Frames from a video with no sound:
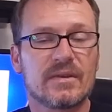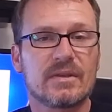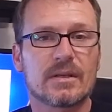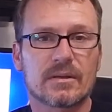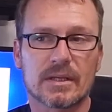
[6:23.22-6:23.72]

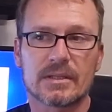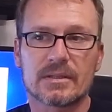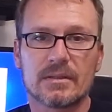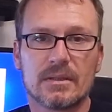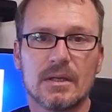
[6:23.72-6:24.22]
50
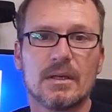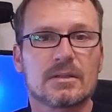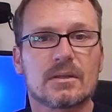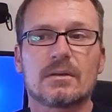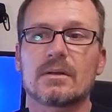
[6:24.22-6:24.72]
degrees.
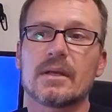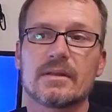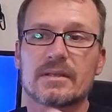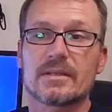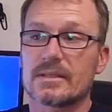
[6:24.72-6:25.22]
So,
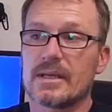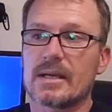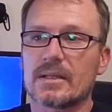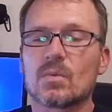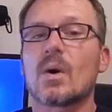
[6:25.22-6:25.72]
and this is
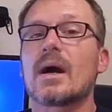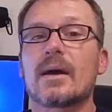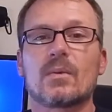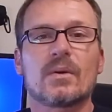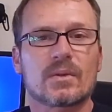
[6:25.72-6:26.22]
exactly
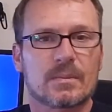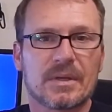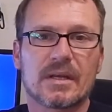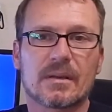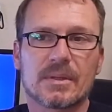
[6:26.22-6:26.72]
why I went with the
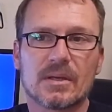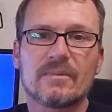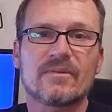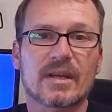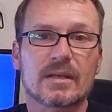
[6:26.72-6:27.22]

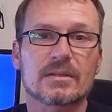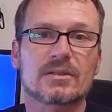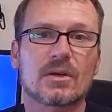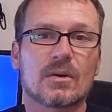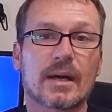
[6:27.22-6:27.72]
PWM fans,
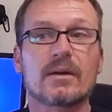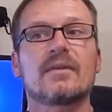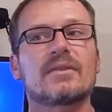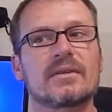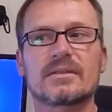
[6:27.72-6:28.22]
so I don't
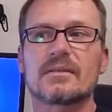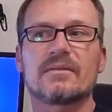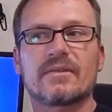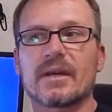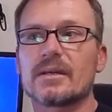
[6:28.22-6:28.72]
have to listen to
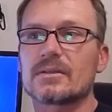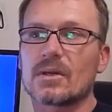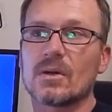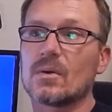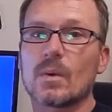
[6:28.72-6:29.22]
the fans
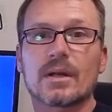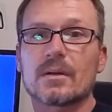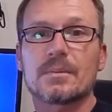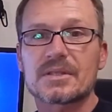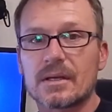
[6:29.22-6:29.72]
go
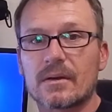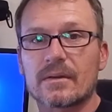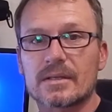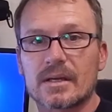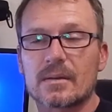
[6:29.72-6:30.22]
100%
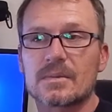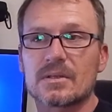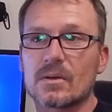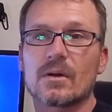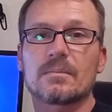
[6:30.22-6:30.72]
all the time
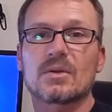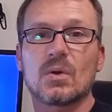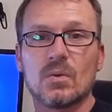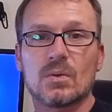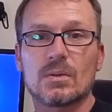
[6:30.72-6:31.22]
to know I'm
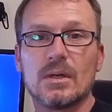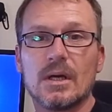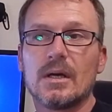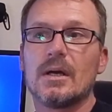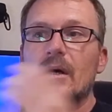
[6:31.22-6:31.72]
cool,
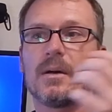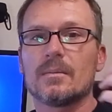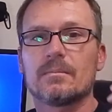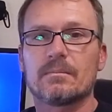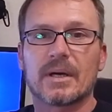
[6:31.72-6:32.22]

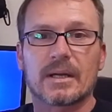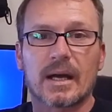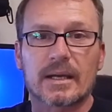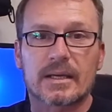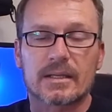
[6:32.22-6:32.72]
but
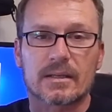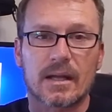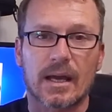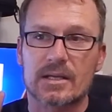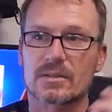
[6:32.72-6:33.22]
I
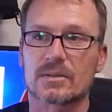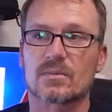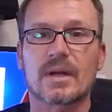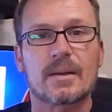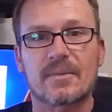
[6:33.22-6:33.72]
can actually
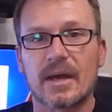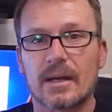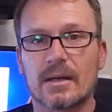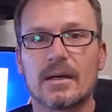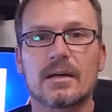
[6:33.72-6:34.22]
ramp
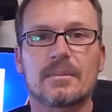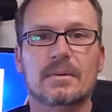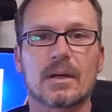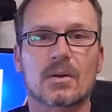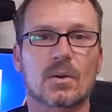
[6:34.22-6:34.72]
that up
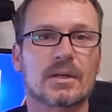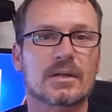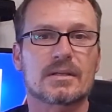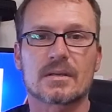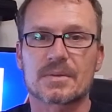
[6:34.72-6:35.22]
according
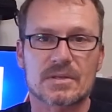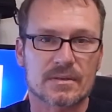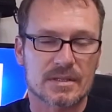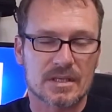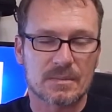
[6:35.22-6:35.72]
to the
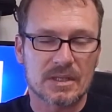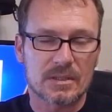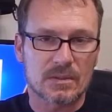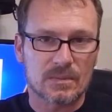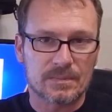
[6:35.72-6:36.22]
temperature of the
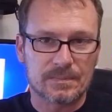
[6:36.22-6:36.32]
GPU.